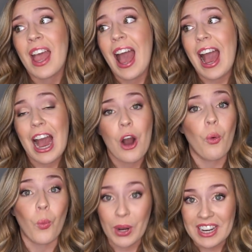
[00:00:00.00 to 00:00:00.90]

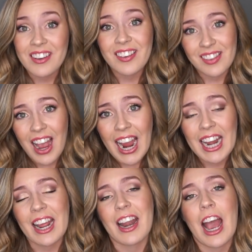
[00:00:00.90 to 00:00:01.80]
how we
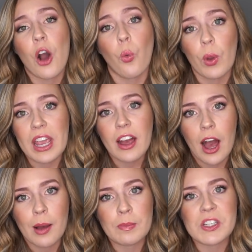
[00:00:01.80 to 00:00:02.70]
decide and how we
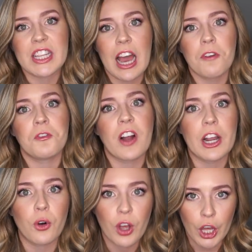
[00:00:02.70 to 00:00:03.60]
come to that
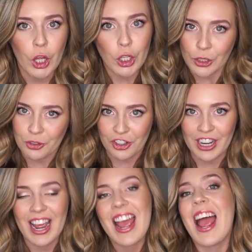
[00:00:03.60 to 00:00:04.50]
final
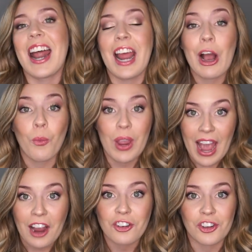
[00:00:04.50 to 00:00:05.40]
conclusion and how we
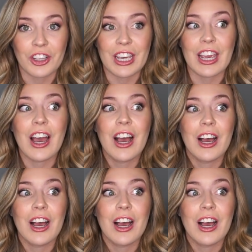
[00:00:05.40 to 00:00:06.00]
actually